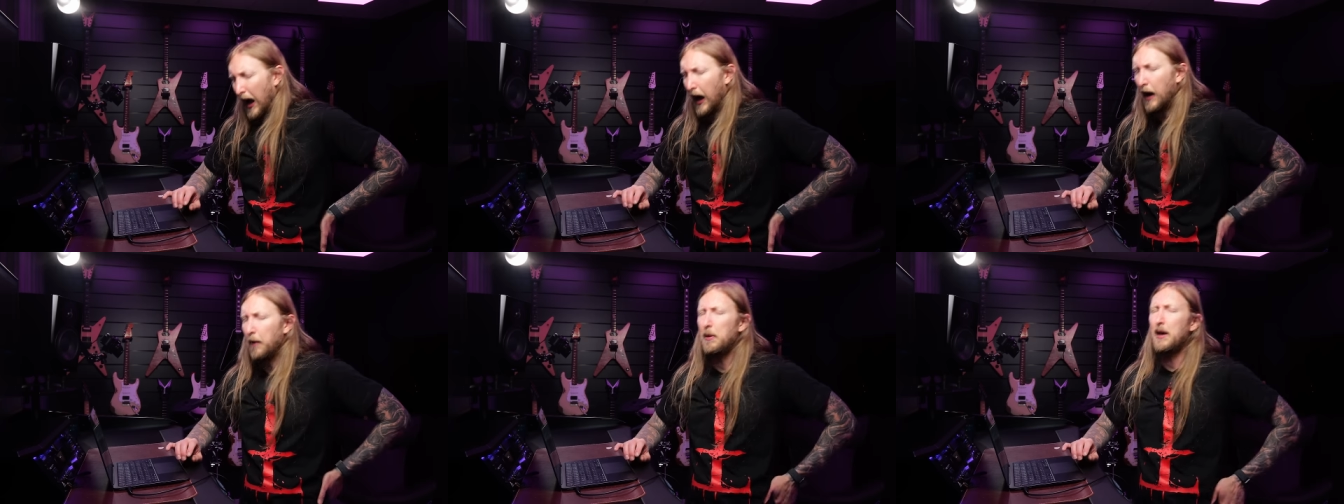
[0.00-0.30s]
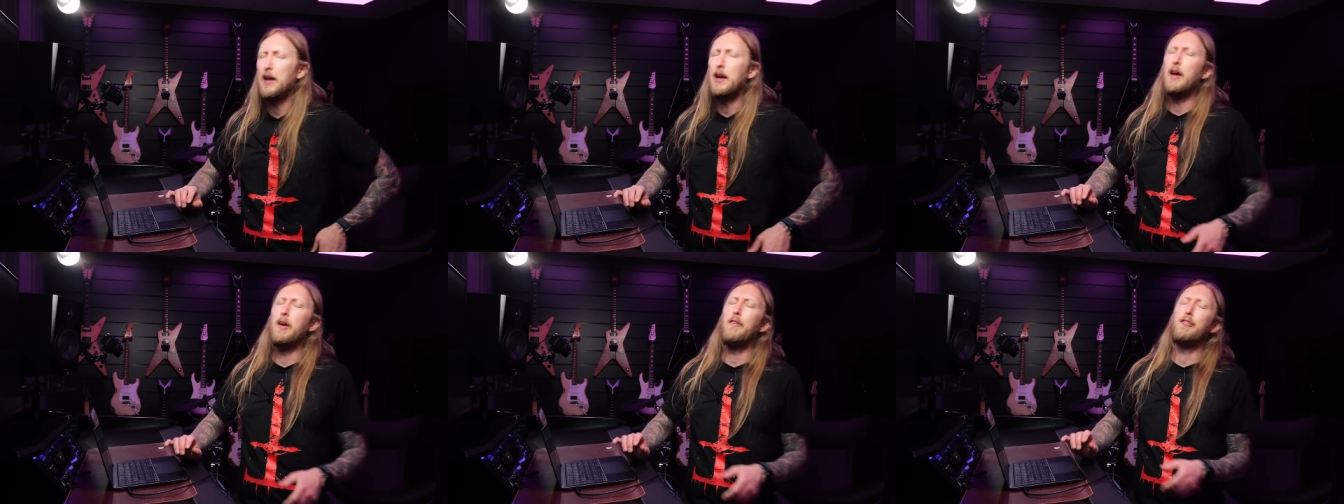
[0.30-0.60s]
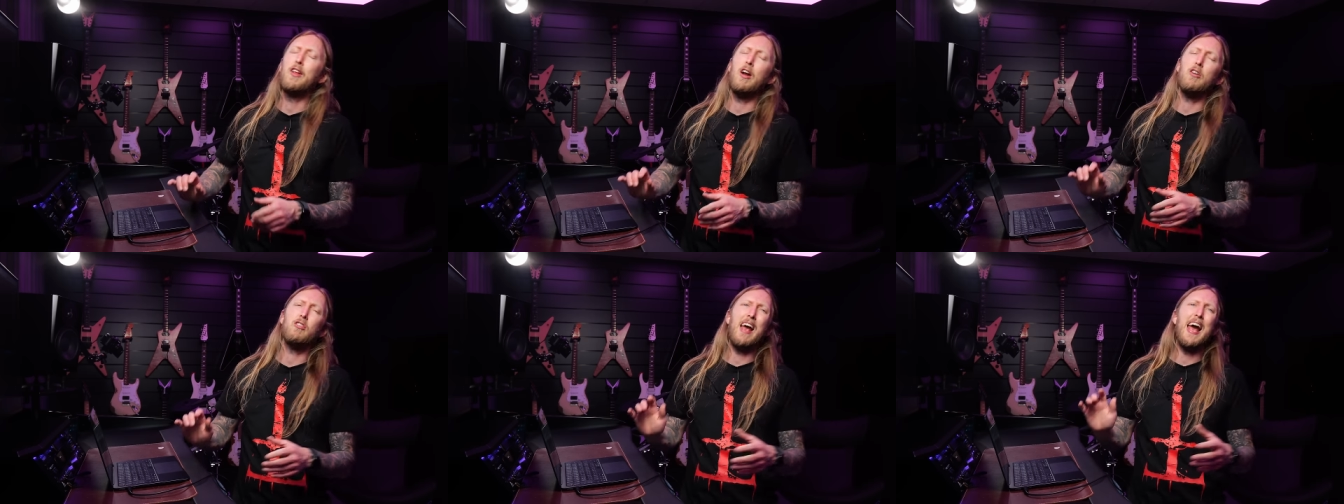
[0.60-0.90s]
I mean,
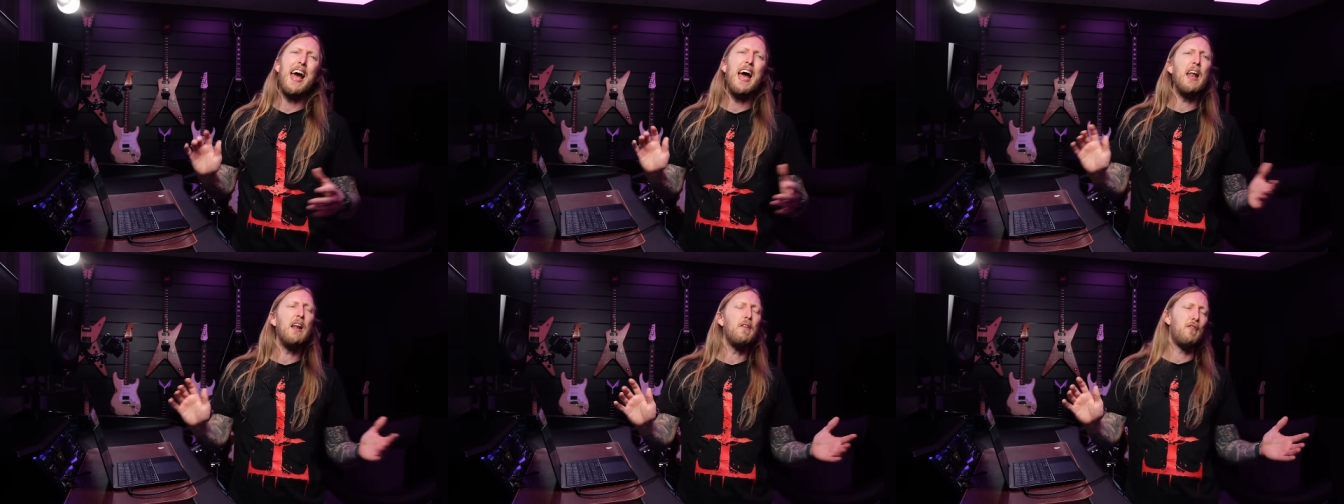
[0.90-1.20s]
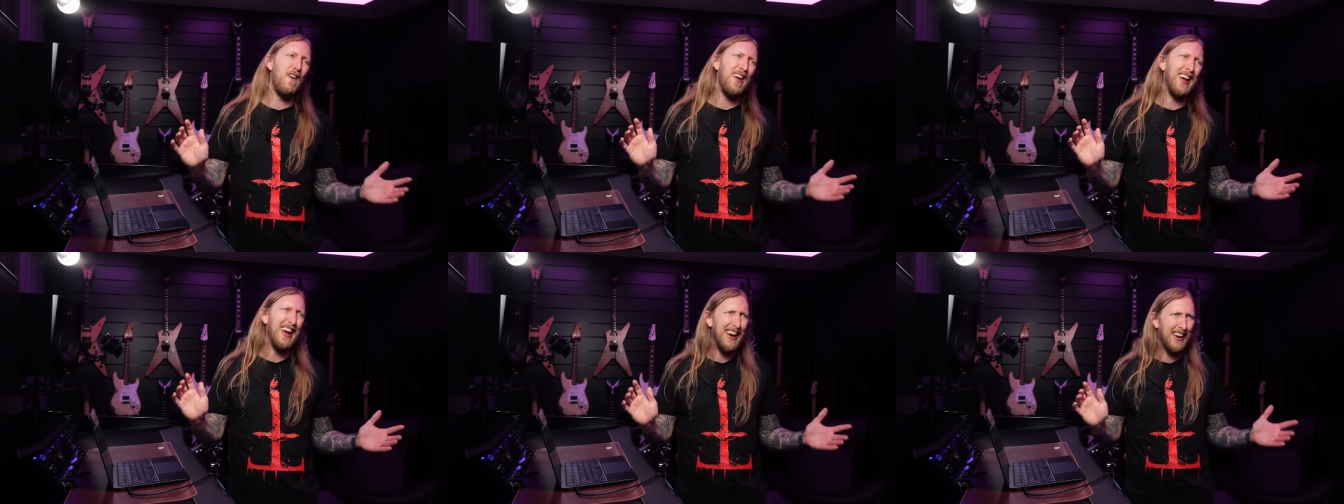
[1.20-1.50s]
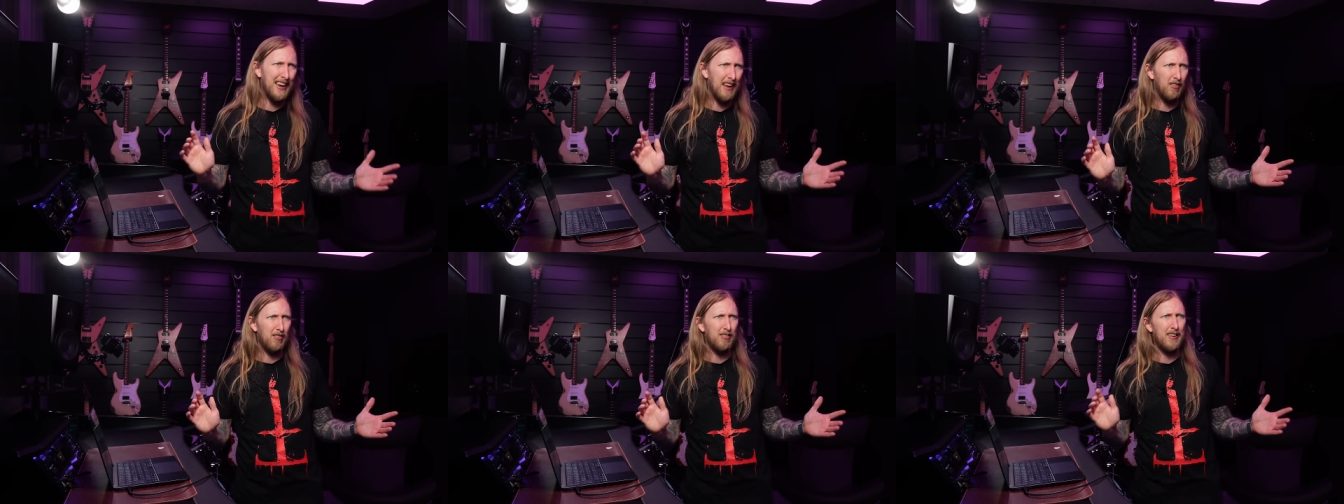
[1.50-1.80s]
if there's anything
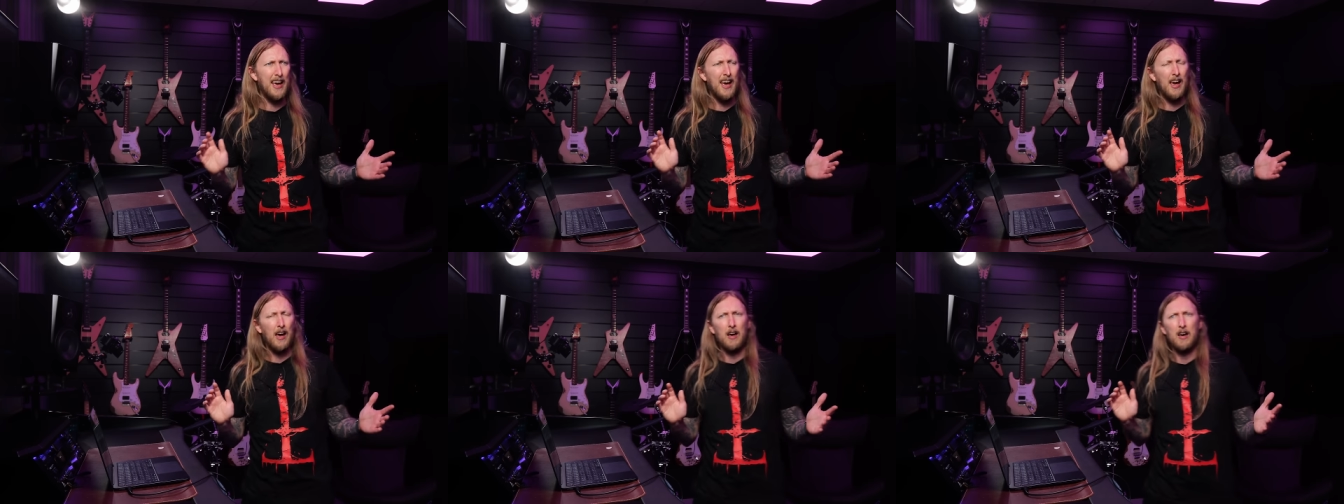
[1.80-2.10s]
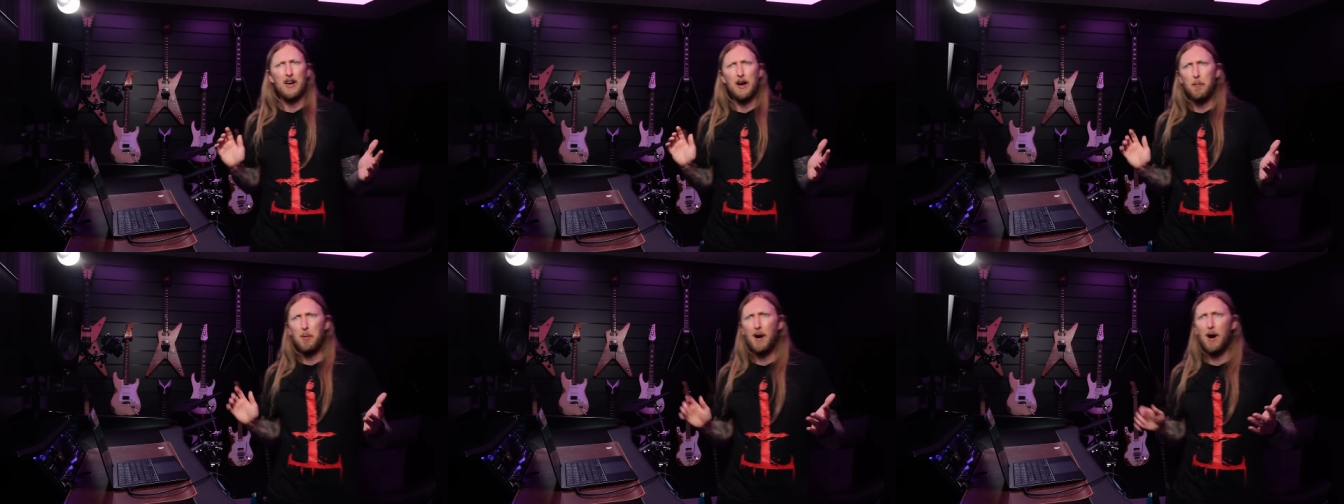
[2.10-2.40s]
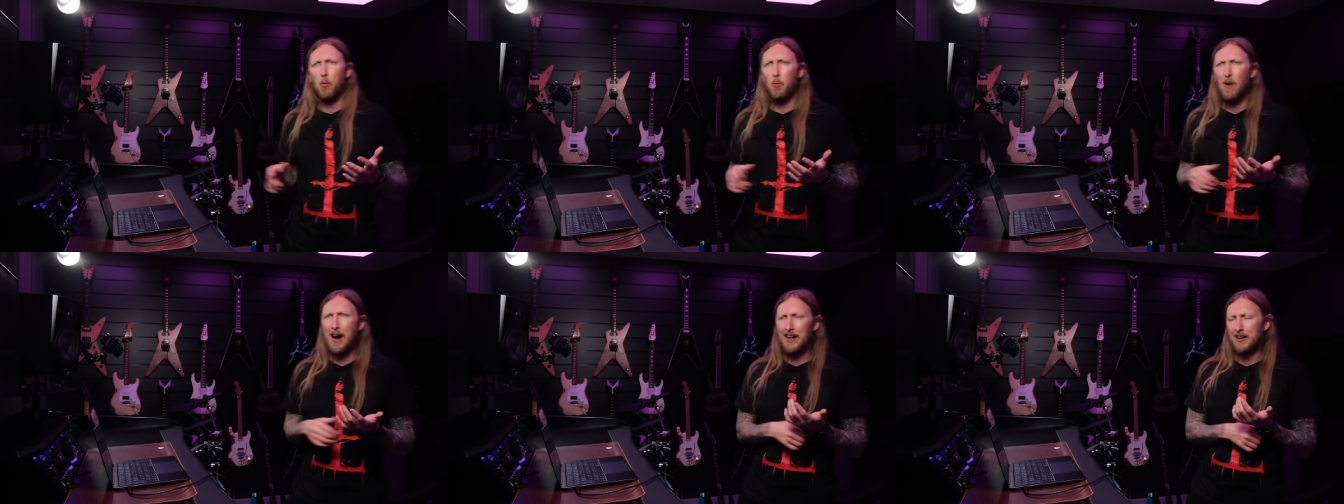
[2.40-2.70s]
I can say
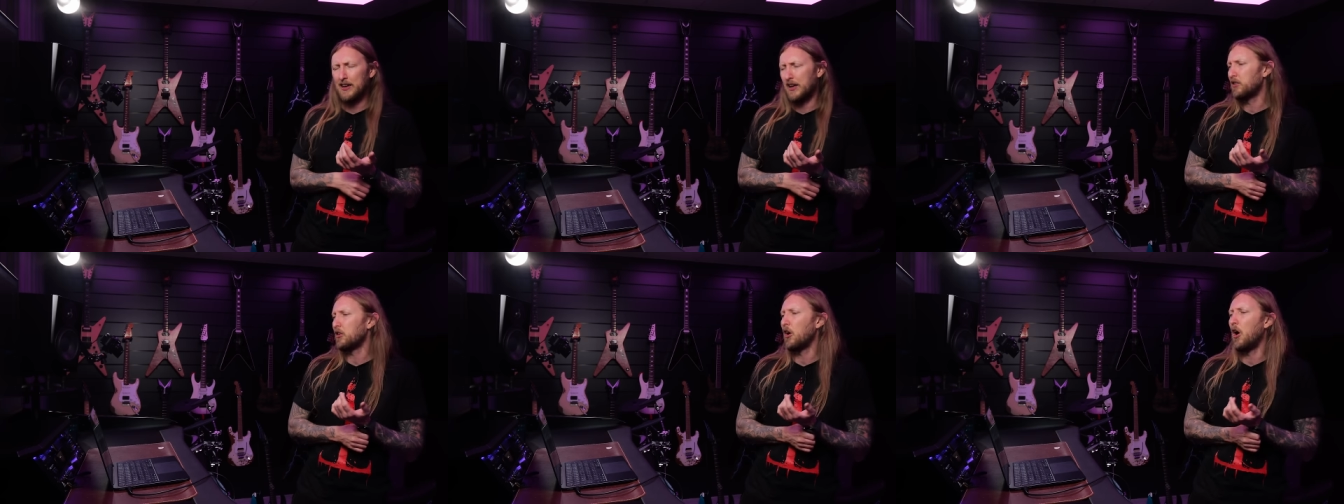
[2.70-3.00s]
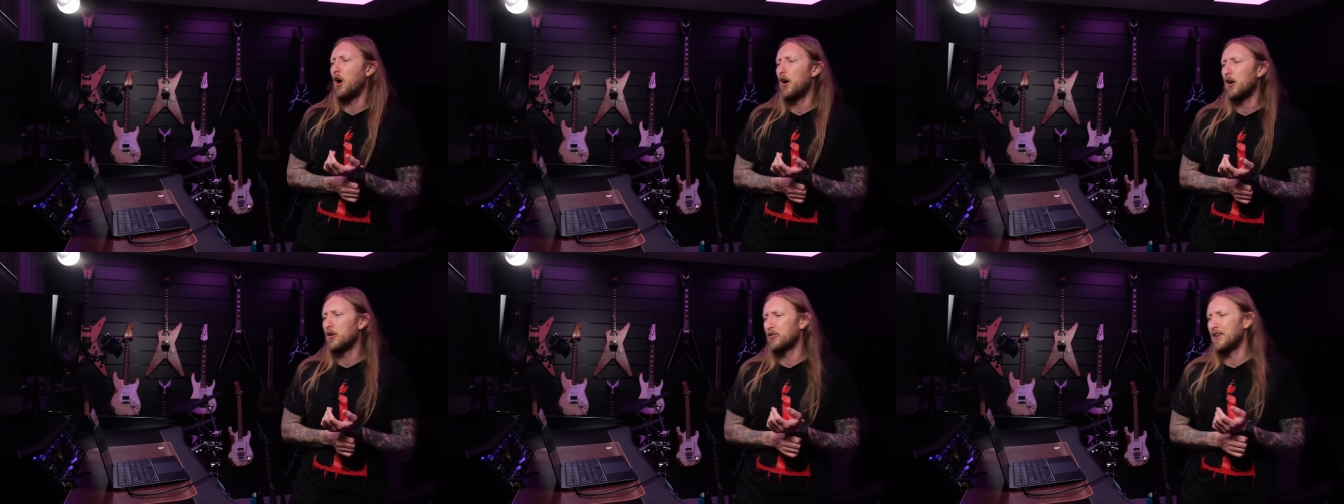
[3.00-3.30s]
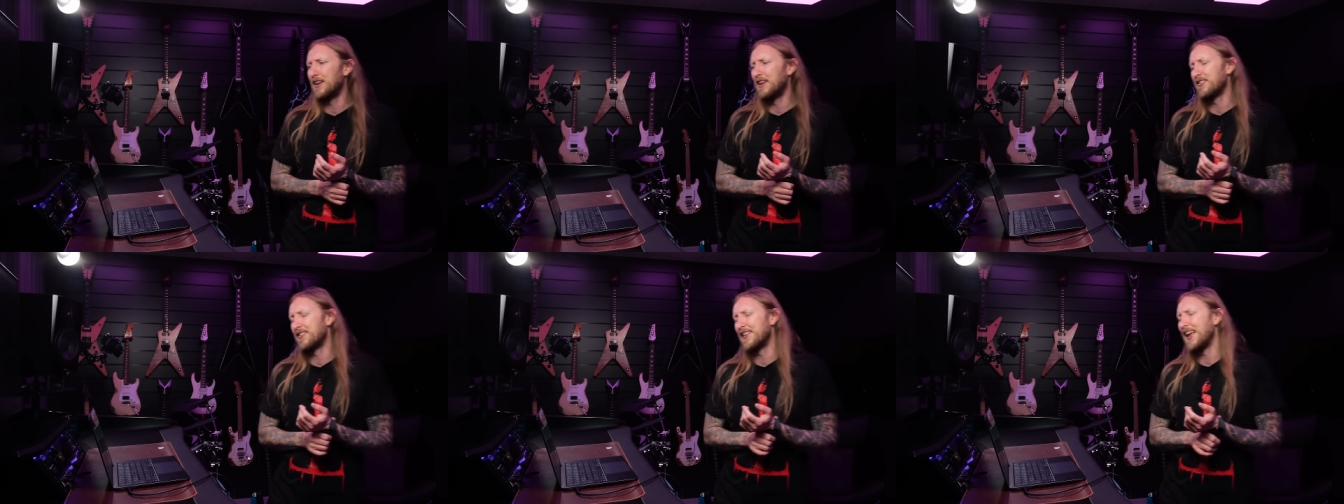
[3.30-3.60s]
about Wylde guitars,
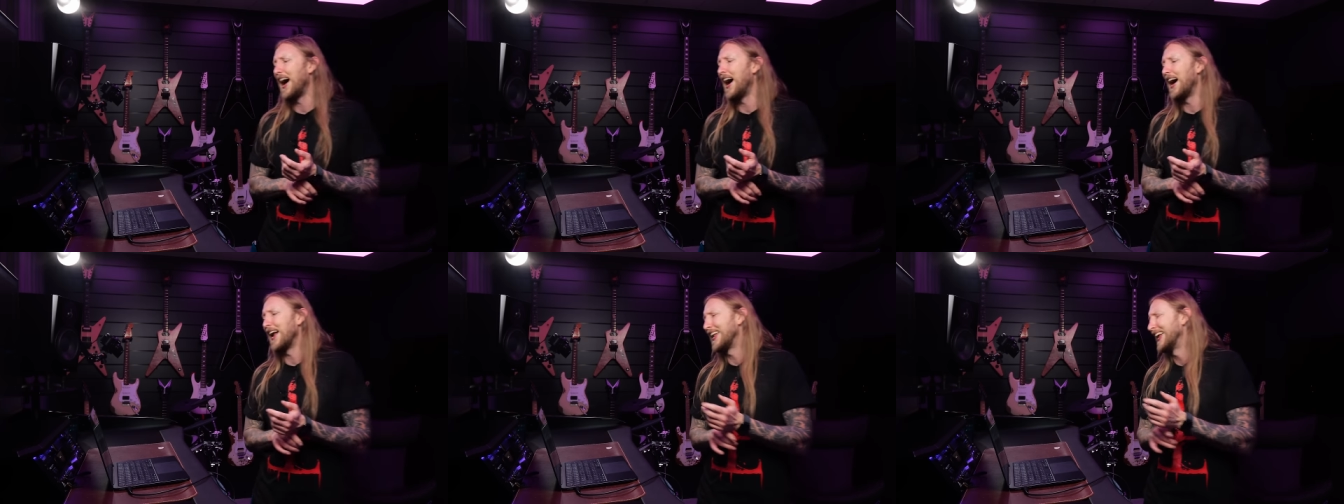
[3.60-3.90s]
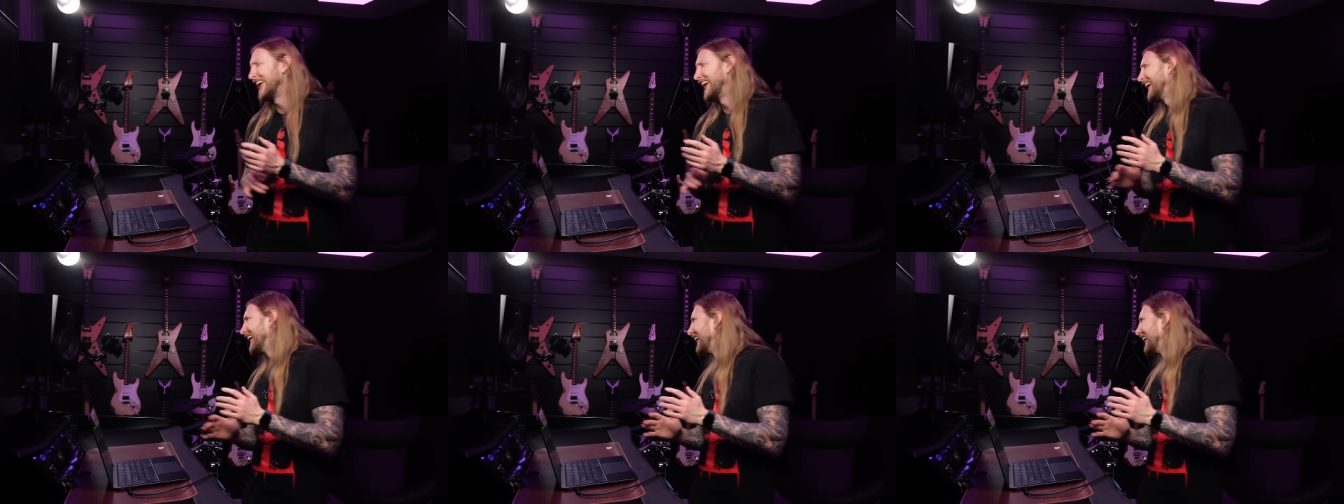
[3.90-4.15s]
is that,